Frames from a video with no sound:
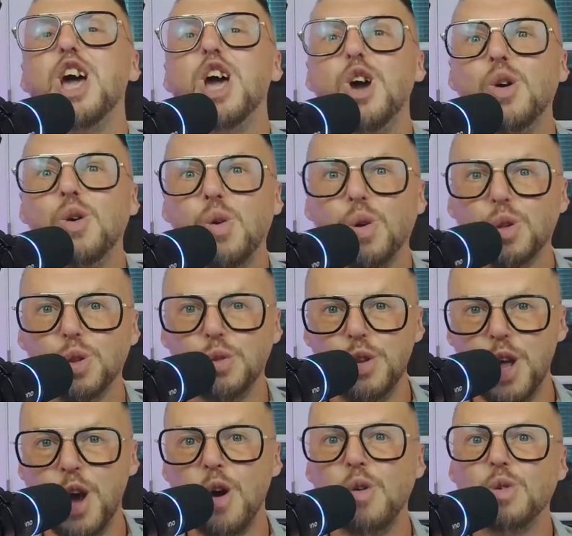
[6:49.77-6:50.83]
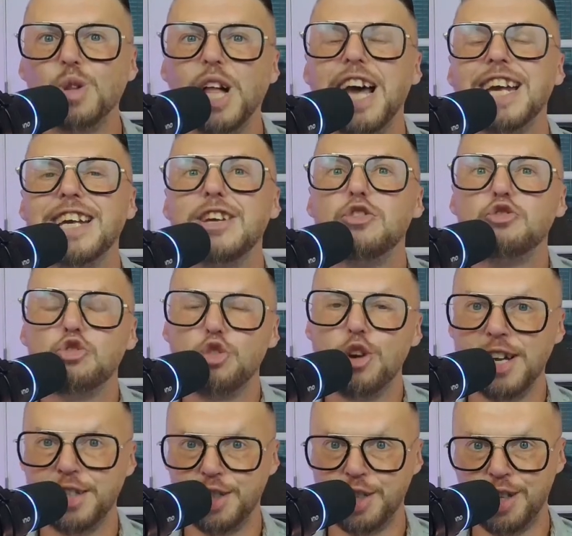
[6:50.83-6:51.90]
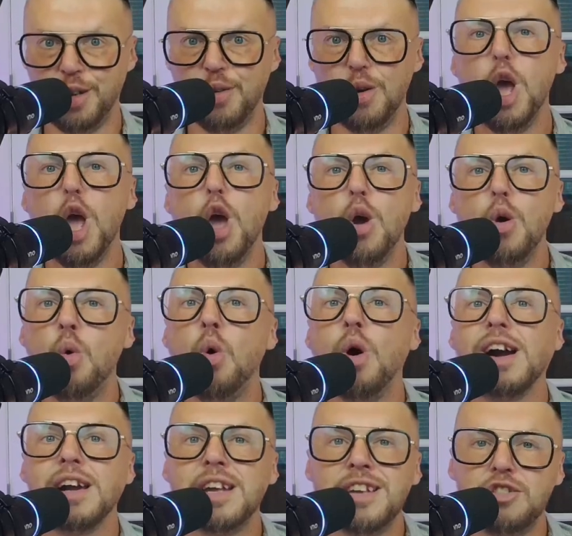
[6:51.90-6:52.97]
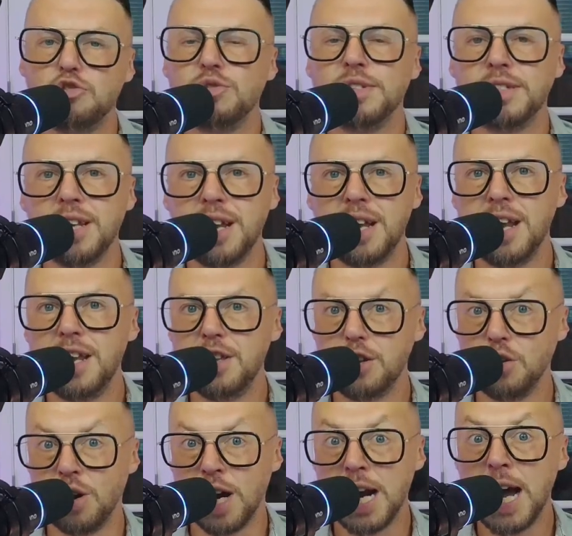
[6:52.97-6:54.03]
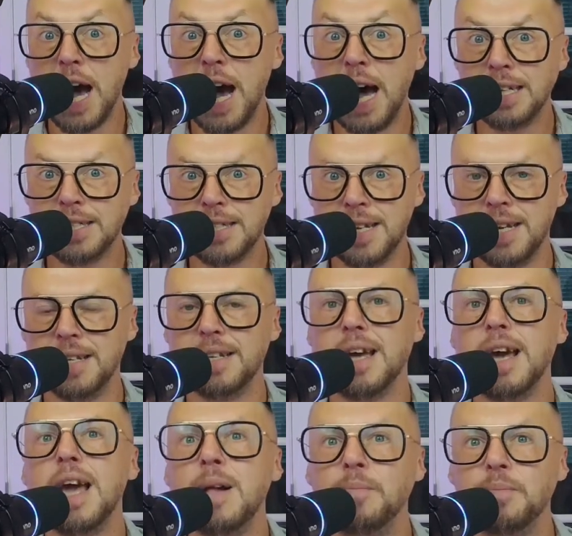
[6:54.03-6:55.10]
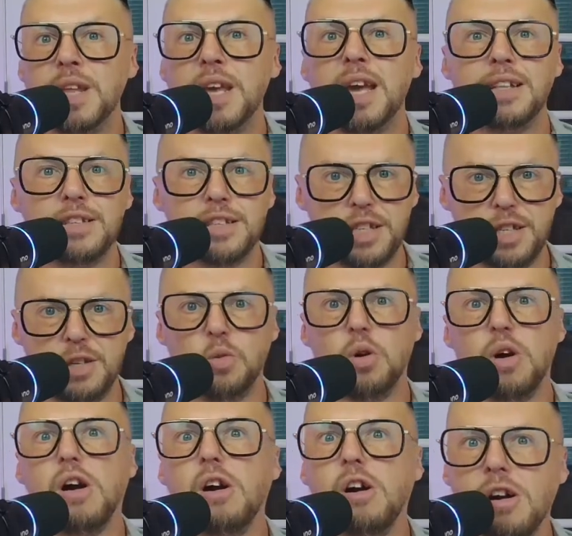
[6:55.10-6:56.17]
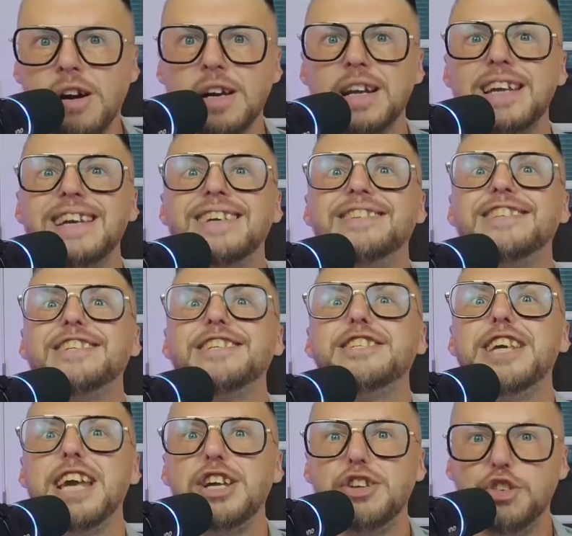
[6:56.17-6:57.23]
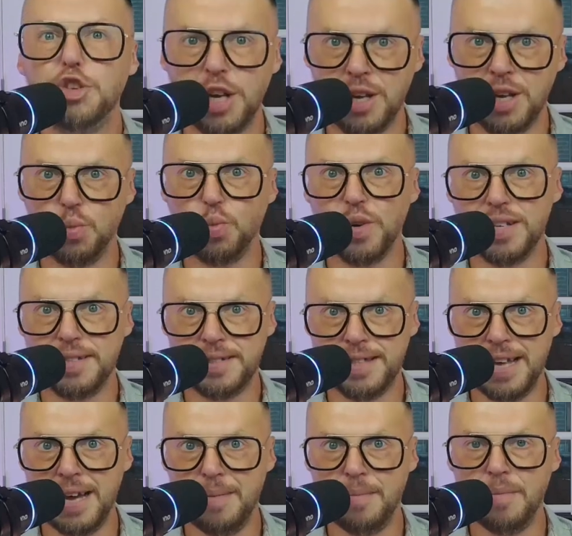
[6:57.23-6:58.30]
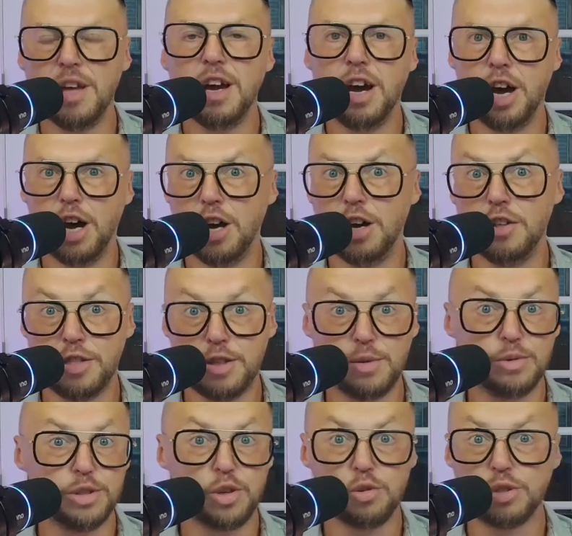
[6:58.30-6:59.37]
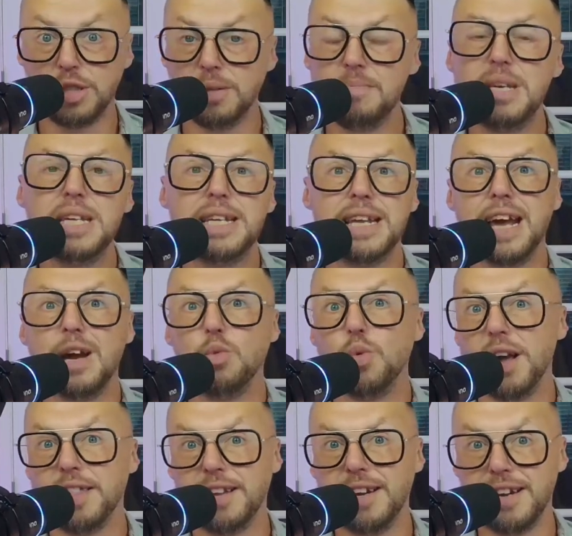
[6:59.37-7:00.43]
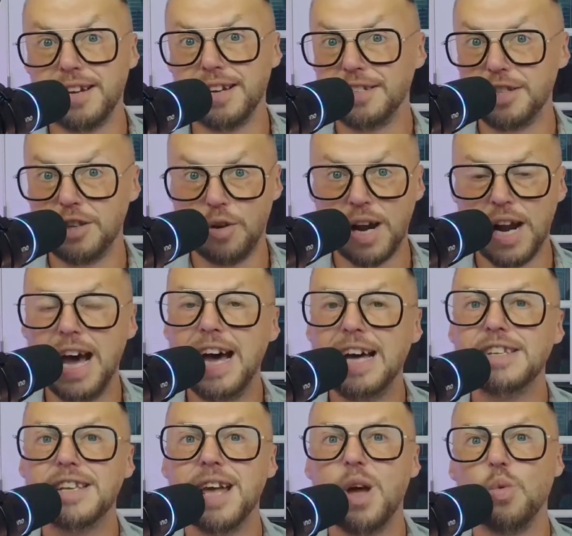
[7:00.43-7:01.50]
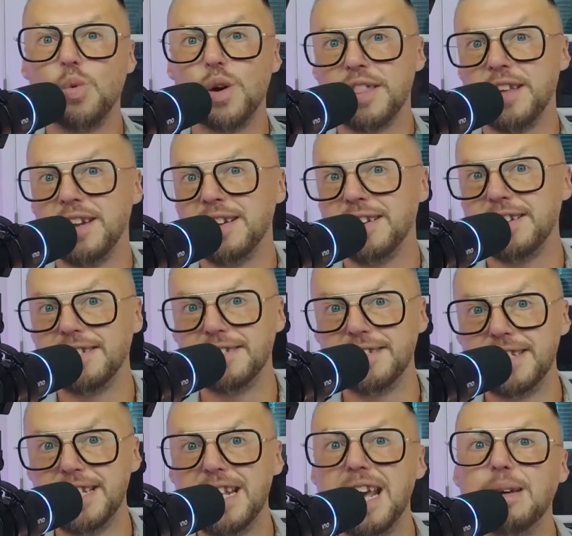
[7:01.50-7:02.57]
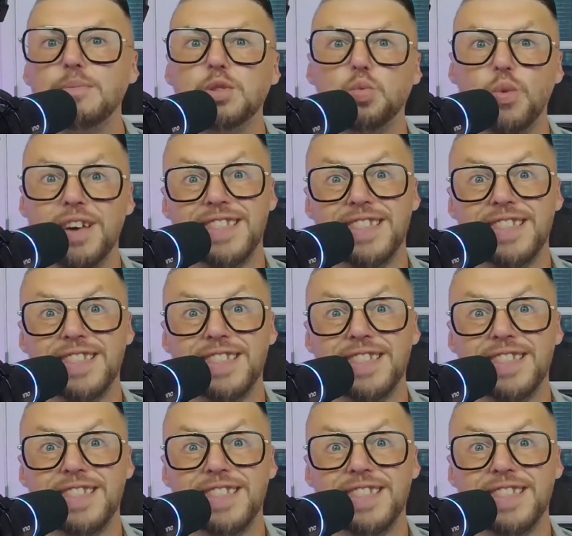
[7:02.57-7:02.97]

who know, like, and trust you, who are interested in your content, and you are engaging with them uh, through social media, whether it is your content, whether it is D Ms, whether